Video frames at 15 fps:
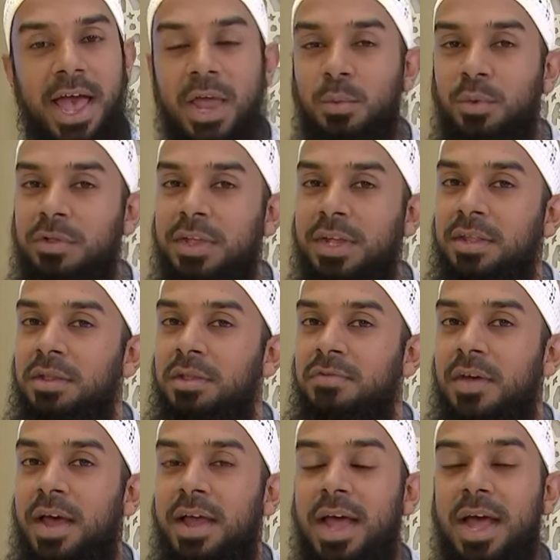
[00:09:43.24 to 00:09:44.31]
and we
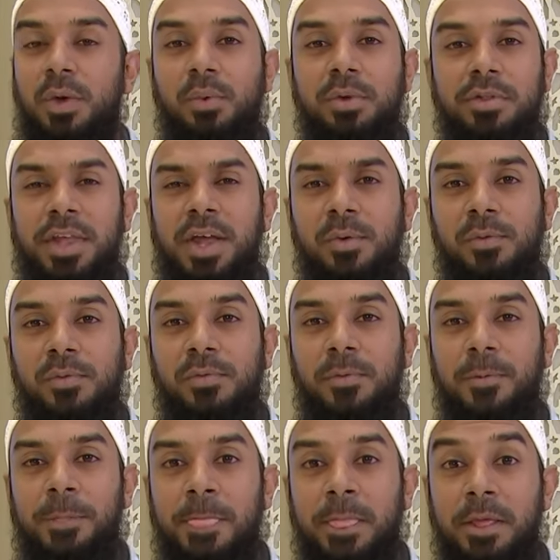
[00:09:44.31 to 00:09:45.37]
satisfy ourselves.
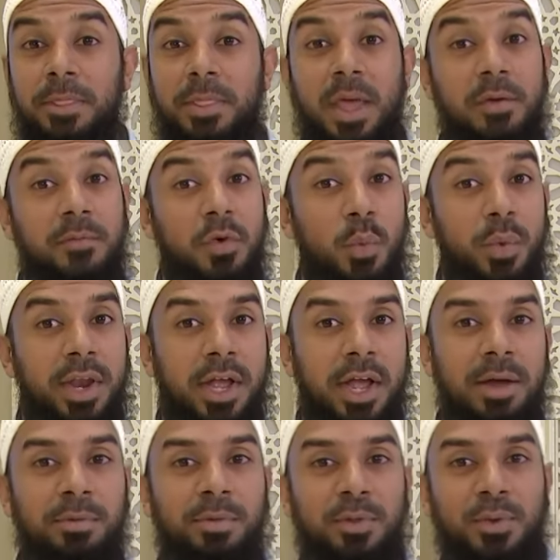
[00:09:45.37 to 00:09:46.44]
Therefore, when it
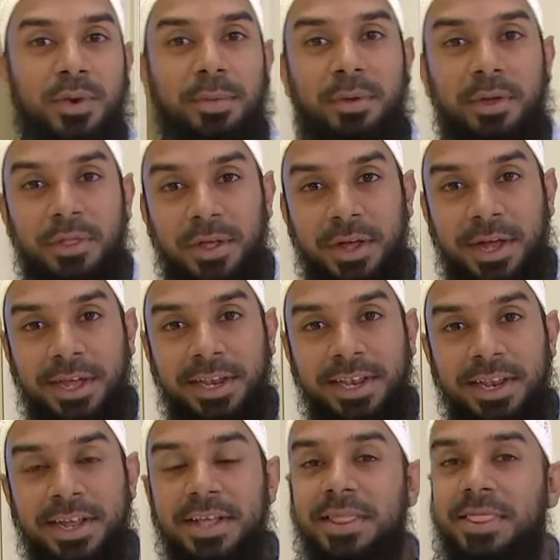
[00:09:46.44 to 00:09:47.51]
comes to Ramadan,